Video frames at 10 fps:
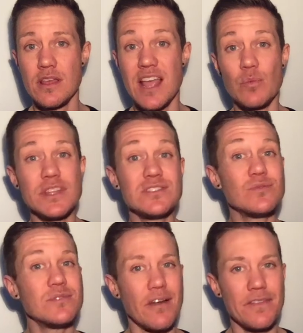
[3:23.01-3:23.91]
and we do
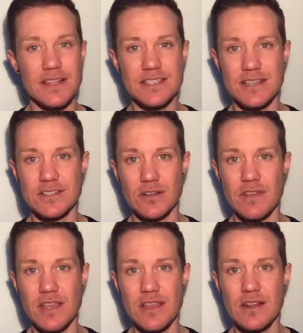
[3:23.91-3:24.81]
nothing to
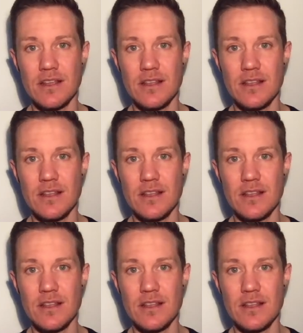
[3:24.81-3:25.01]
intervene,